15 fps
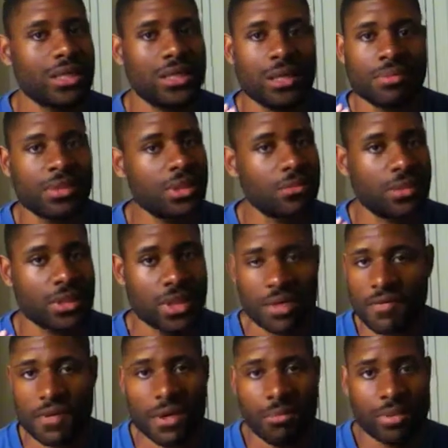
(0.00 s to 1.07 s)
up something
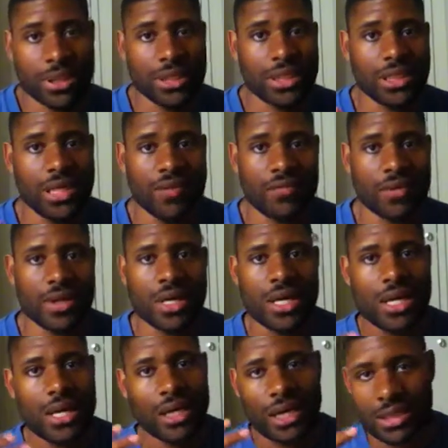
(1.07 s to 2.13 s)
completely different.
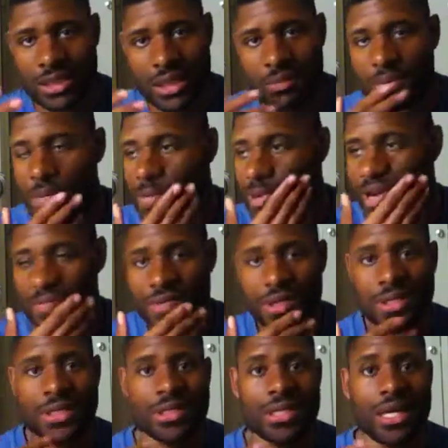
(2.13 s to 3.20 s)
And I think people have to
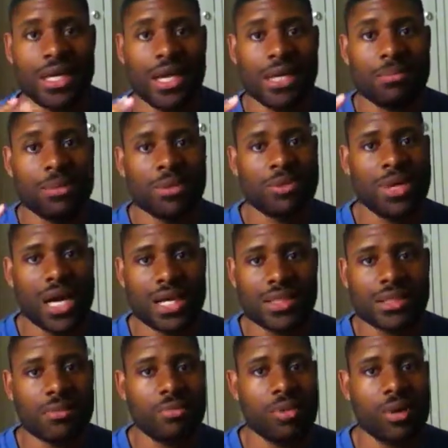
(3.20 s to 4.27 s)
understand that. But we got to
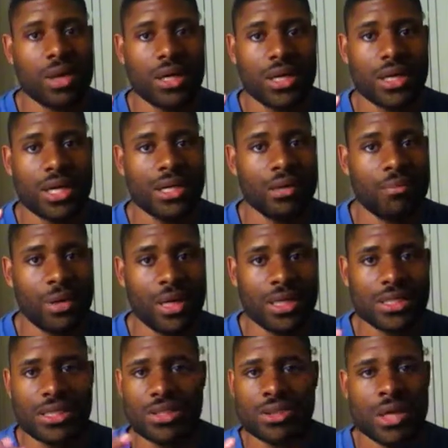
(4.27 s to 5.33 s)
support
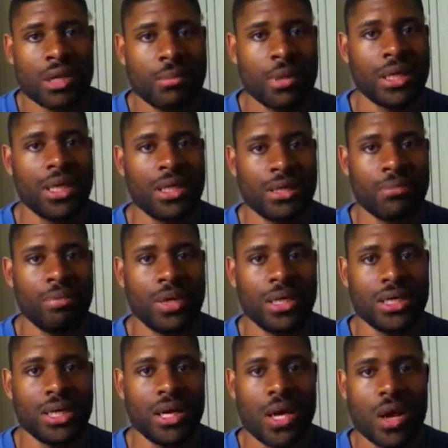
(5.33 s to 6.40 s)
independence. He's trying to be an
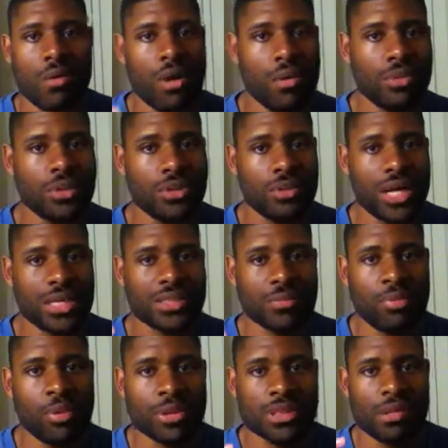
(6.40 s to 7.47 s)
independent. Why would you not
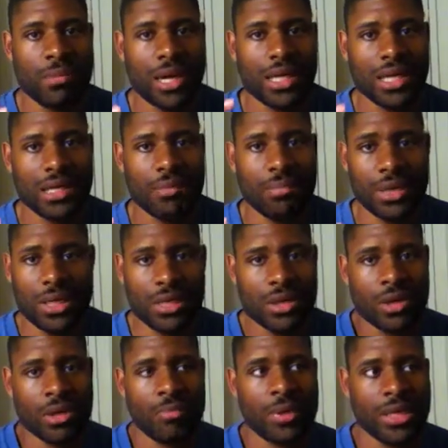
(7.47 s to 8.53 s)
support somebody independent?
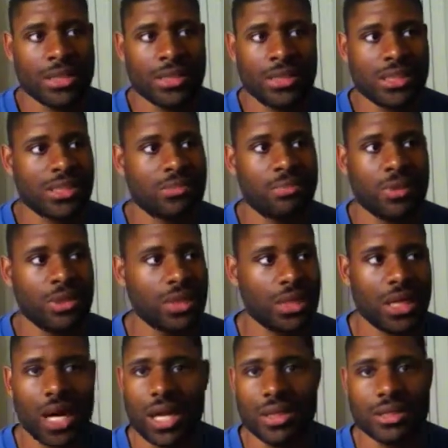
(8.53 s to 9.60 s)
You're going to pay $6 million,
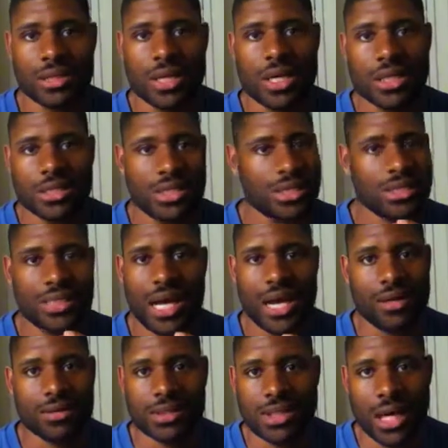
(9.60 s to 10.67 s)
$6,000,
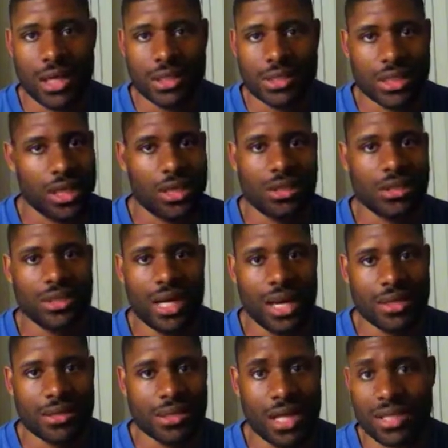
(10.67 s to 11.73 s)

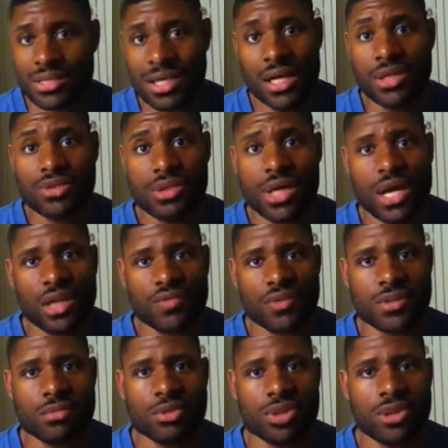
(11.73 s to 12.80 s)
$100,000, $100 for
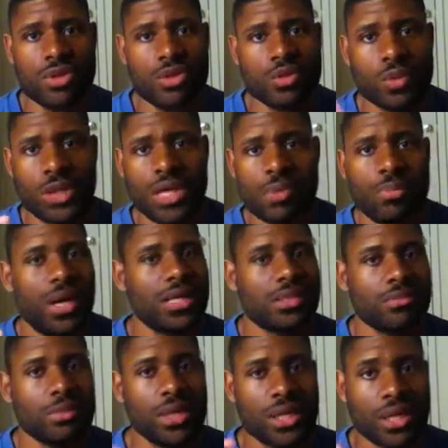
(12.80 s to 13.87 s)
some shoes when he
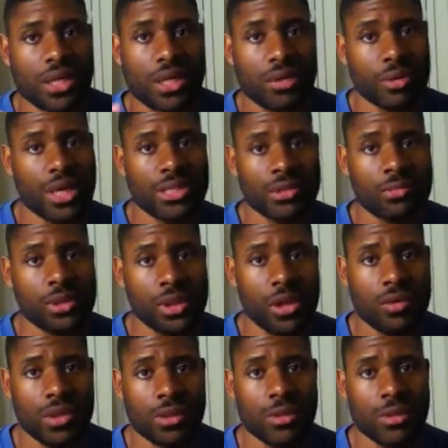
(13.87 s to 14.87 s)
possibly can create some clothing